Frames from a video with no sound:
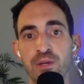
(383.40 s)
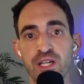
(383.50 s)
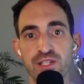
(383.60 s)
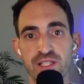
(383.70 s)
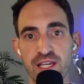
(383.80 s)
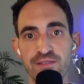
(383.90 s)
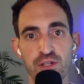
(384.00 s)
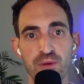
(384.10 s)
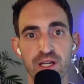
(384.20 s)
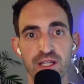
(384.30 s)
Because it saves you
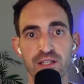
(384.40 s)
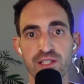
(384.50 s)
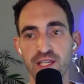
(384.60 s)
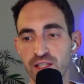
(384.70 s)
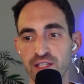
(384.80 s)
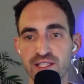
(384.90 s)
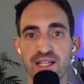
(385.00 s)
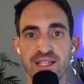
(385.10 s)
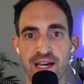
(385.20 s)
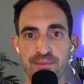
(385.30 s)
money. It's like the
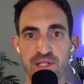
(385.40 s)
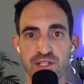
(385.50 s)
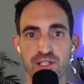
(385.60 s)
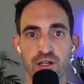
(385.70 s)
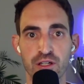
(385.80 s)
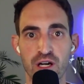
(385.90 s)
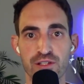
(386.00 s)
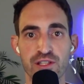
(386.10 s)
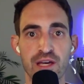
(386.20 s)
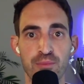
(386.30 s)
dead cap is a sunk
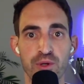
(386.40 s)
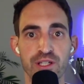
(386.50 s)
cost at that point.